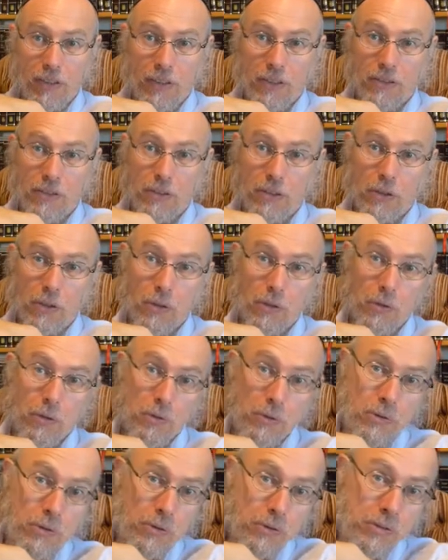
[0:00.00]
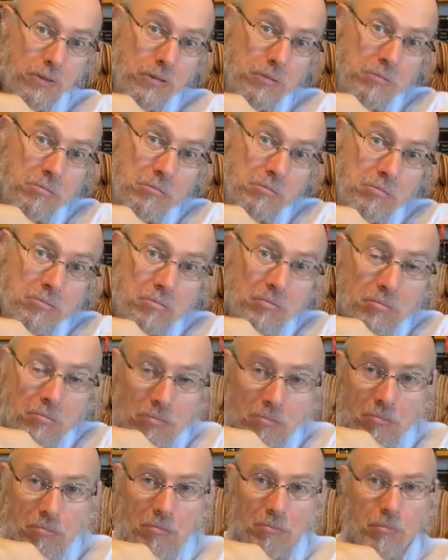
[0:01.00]
So
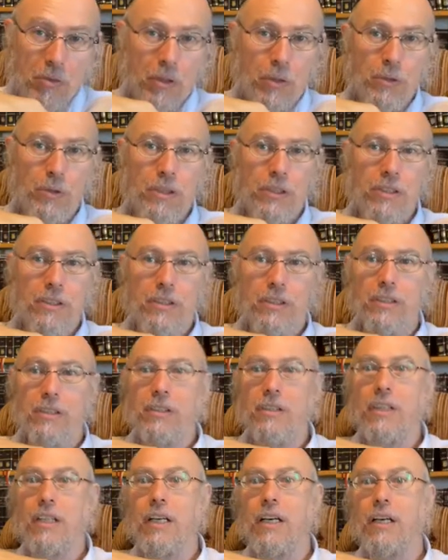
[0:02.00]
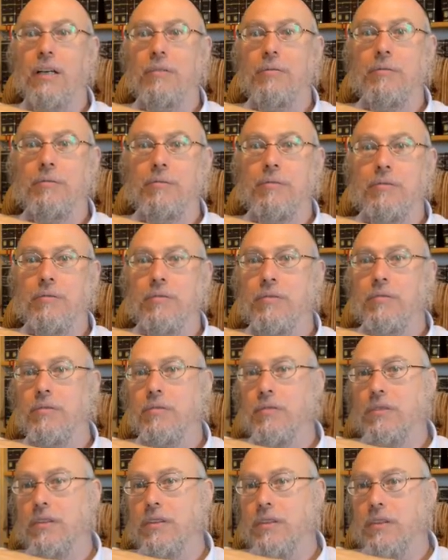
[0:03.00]
most um,
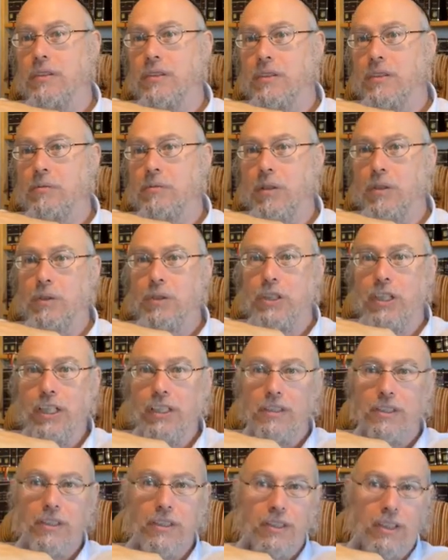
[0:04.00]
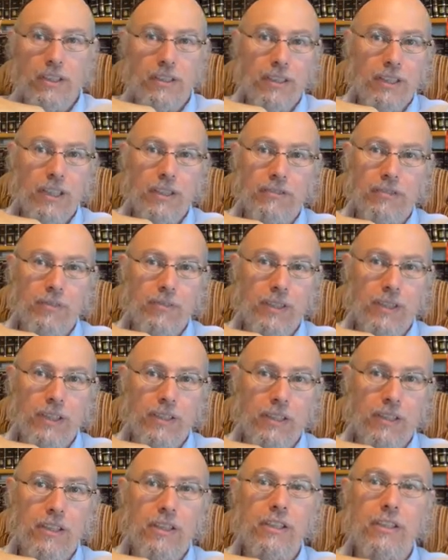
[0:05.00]
most chances are it's not from
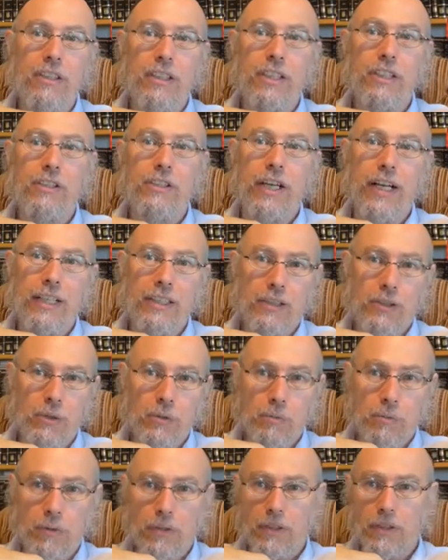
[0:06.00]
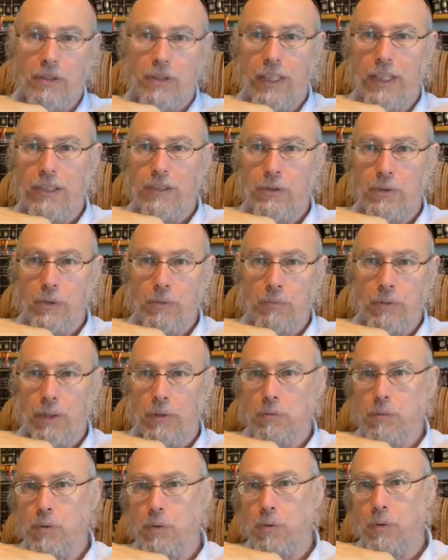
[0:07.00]
the near asteroid, asteroid
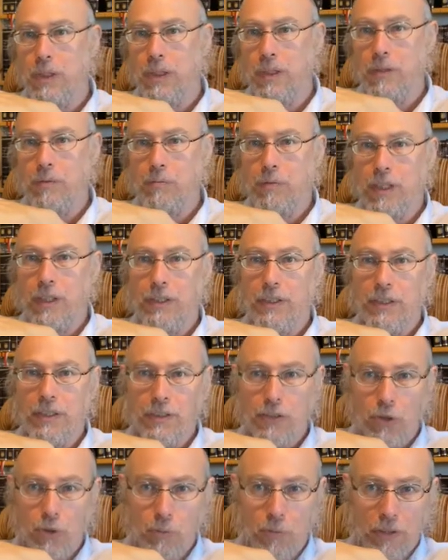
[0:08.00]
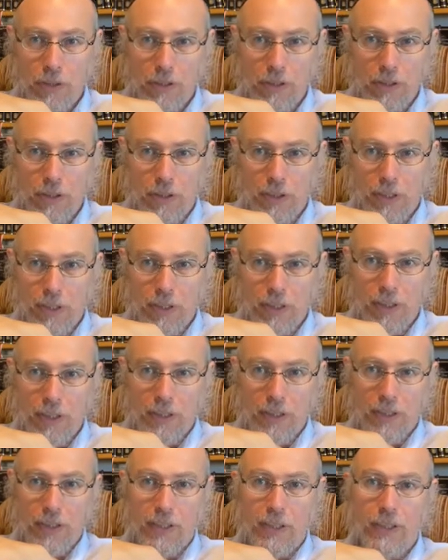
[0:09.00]
belt between Mars and Jupiter.
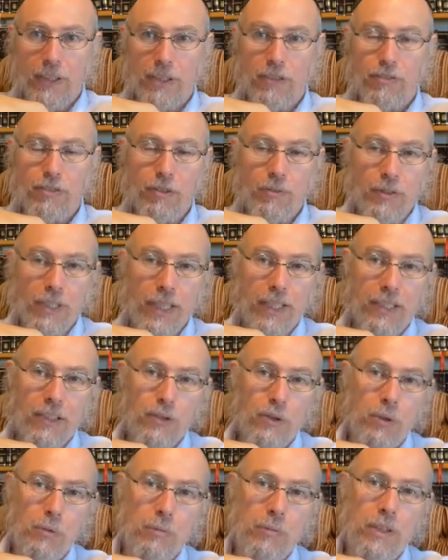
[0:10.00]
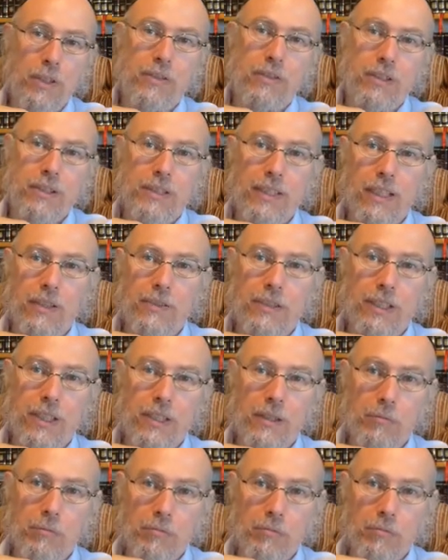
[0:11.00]
It's from the asteroid belt that's outside